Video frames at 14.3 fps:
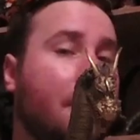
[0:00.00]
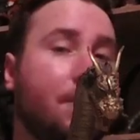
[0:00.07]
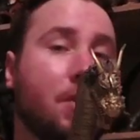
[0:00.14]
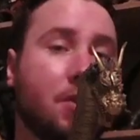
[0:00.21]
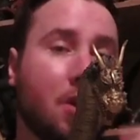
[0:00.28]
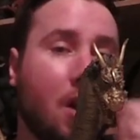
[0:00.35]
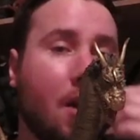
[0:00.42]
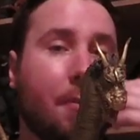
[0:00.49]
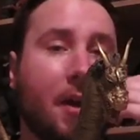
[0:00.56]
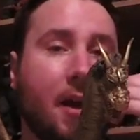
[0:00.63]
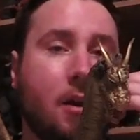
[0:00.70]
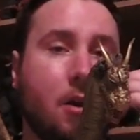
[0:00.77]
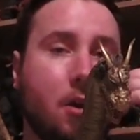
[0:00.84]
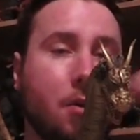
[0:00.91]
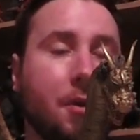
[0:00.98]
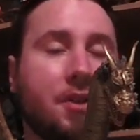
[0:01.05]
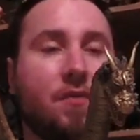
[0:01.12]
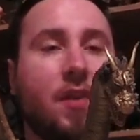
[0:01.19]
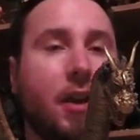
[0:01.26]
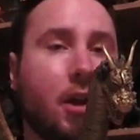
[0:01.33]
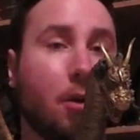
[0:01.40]
If you saw my
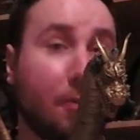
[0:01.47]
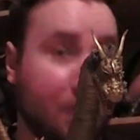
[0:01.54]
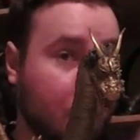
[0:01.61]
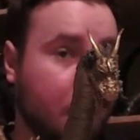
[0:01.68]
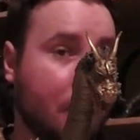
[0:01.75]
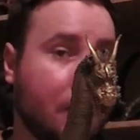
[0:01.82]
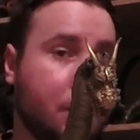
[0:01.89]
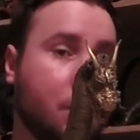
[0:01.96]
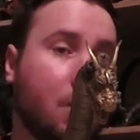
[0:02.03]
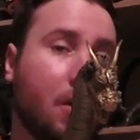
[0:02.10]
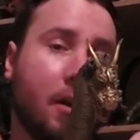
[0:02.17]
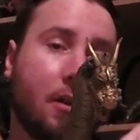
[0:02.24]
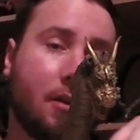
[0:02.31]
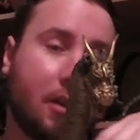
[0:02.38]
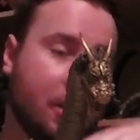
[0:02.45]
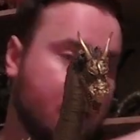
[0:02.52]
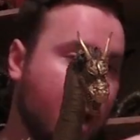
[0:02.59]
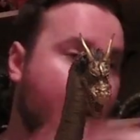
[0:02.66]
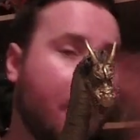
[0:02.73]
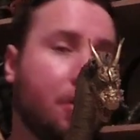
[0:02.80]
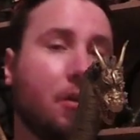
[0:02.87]
newest video before this one, the
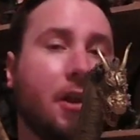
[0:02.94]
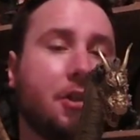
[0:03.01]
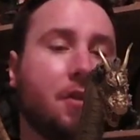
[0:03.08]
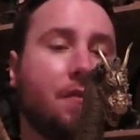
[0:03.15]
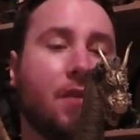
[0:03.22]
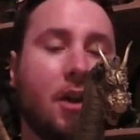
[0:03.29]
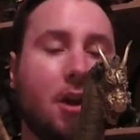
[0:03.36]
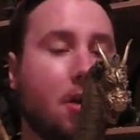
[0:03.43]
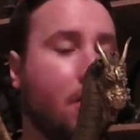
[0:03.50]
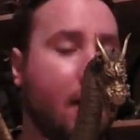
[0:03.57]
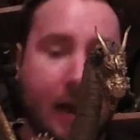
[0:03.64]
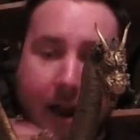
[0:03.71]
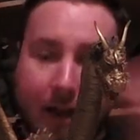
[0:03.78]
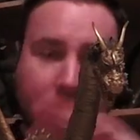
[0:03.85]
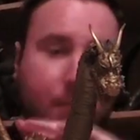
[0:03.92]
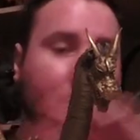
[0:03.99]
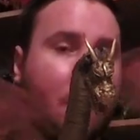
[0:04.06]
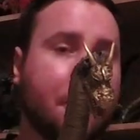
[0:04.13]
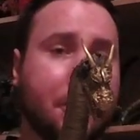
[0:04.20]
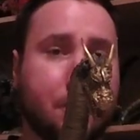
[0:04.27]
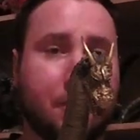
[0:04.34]
entire collection video, I had them
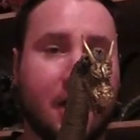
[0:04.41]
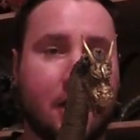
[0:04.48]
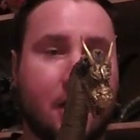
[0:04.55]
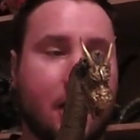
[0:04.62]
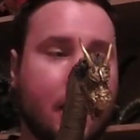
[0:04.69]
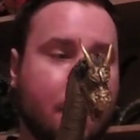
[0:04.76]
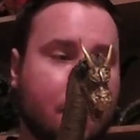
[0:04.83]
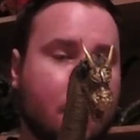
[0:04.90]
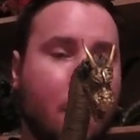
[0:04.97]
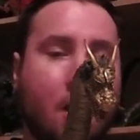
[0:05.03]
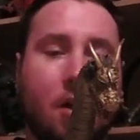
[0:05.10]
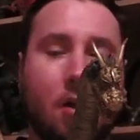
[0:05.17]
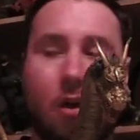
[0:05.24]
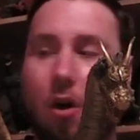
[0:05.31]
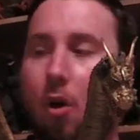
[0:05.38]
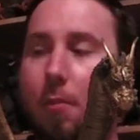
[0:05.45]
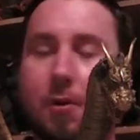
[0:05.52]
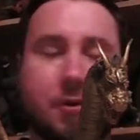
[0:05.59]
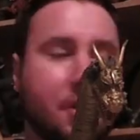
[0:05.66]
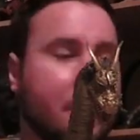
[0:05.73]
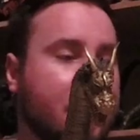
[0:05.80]
all displayed together
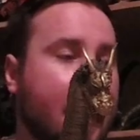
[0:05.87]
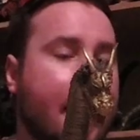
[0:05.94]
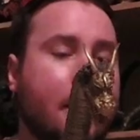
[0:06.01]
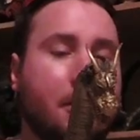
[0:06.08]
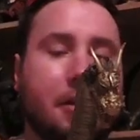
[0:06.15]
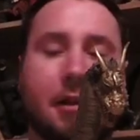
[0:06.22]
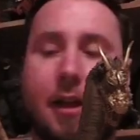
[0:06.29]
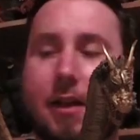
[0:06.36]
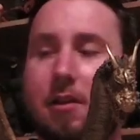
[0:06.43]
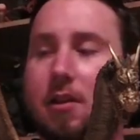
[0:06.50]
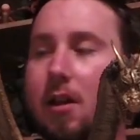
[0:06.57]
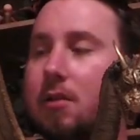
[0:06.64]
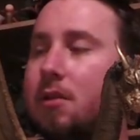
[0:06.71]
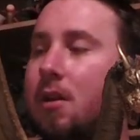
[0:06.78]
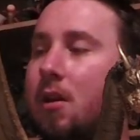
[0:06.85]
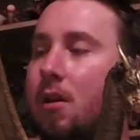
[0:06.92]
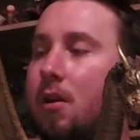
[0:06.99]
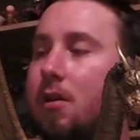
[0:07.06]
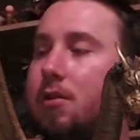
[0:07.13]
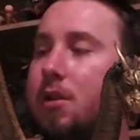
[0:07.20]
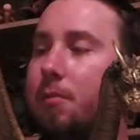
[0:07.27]
almost exactly like this.
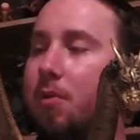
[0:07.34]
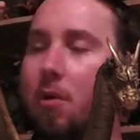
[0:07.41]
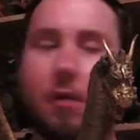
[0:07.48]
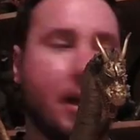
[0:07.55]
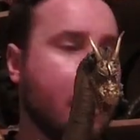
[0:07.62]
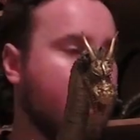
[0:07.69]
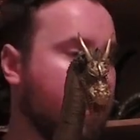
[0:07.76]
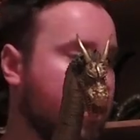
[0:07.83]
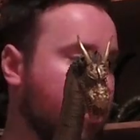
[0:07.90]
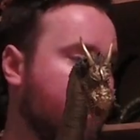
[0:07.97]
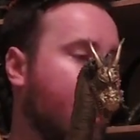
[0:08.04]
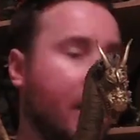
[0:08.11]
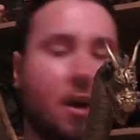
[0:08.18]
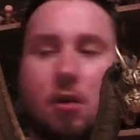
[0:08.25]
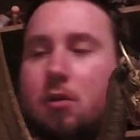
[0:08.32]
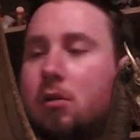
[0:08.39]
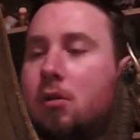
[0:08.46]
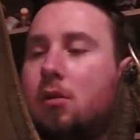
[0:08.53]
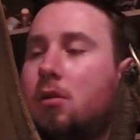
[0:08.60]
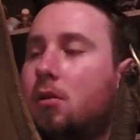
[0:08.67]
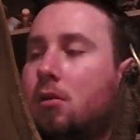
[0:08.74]
Except Rodan was over here.
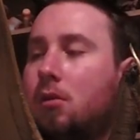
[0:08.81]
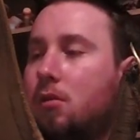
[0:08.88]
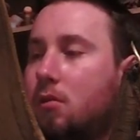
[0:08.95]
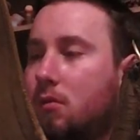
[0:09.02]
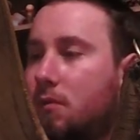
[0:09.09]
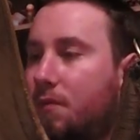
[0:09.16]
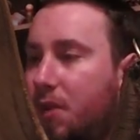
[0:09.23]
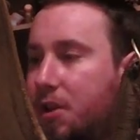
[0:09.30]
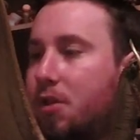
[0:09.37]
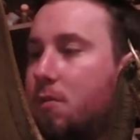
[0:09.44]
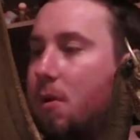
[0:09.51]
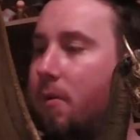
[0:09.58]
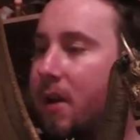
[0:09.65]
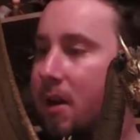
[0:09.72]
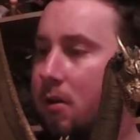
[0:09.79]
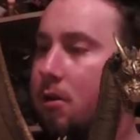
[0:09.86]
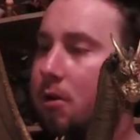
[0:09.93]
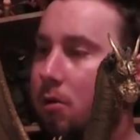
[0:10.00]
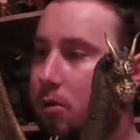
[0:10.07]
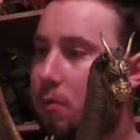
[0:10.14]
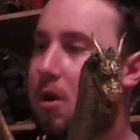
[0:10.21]
Fuck you, Rodan.
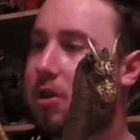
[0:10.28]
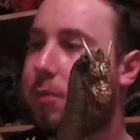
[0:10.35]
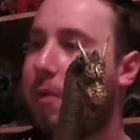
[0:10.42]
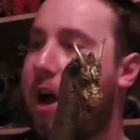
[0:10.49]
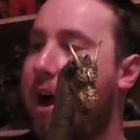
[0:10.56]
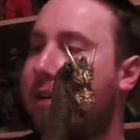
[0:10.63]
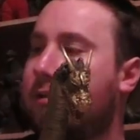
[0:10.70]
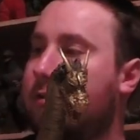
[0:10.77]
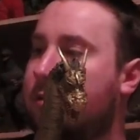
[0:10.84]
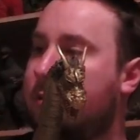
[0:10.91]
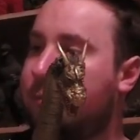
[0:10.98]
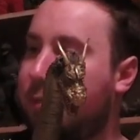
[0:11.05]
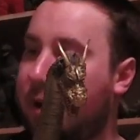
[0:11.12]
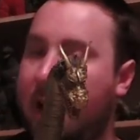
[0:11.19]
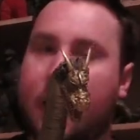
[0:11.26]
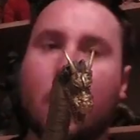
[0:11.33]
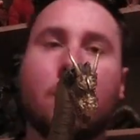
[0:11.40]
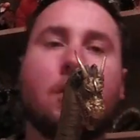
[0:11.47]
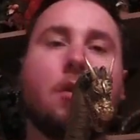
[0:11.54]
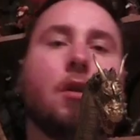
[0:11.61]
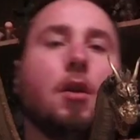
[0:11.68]
You're in the wrong spot, prick.
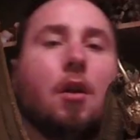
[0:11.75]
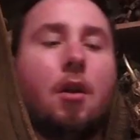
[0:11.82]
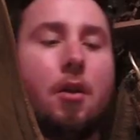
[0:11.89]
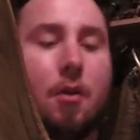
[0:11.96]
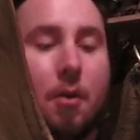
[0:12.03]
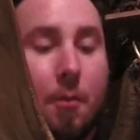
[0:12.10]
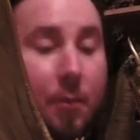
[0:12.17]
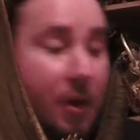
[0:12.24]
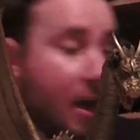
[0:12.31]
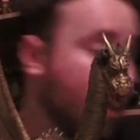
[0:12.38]
But